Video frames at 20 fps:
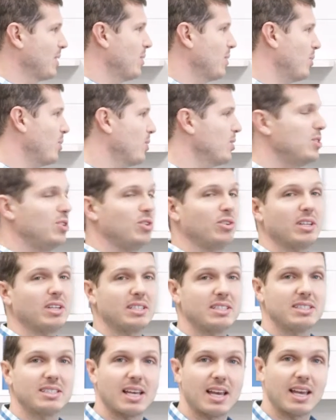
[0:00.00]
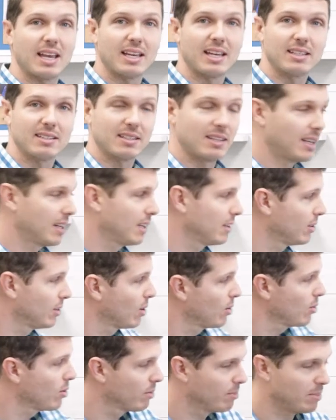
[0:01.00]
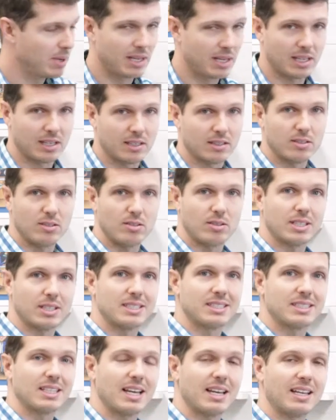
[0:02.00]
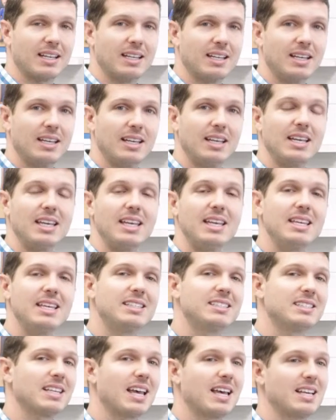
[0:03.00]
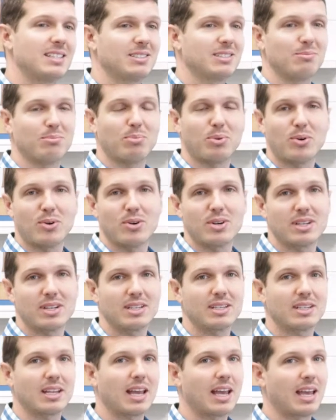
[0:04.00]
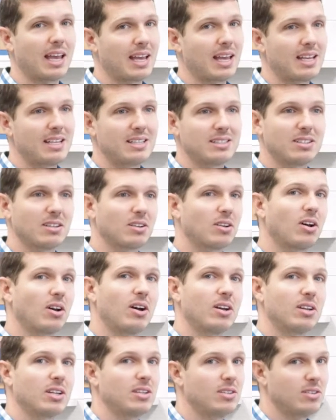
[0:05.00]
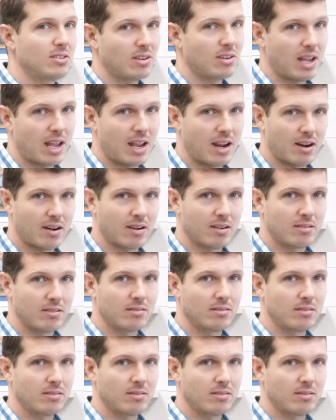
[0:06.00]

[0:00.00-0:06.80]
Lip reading: Or you could say it in a lower meaning. You could say, it's as important as cutting your hair.